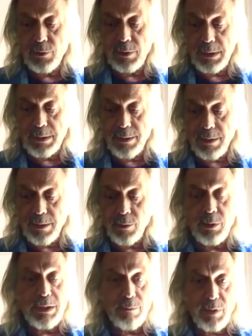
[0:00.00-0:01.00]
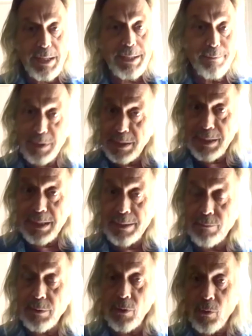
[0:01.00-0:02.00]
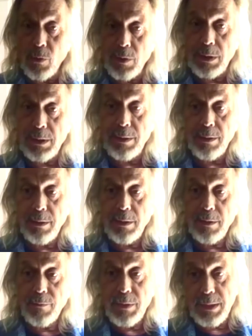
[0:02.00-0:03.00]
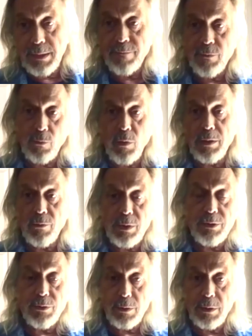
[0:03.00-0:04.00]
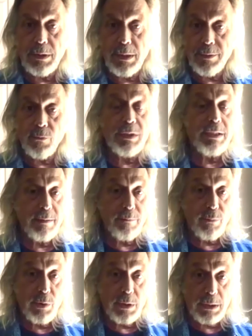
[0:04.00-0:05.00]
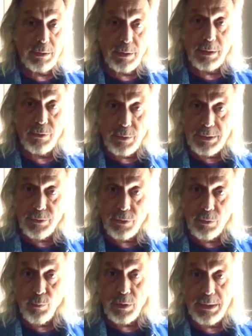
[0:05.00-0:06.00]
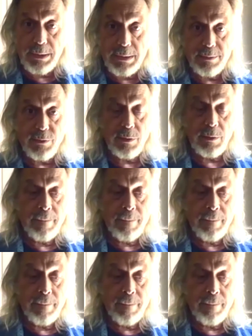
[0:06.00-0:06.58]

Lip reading: that Odie Blackman and I recorded that for one reason or another, we didn't put on country super hits.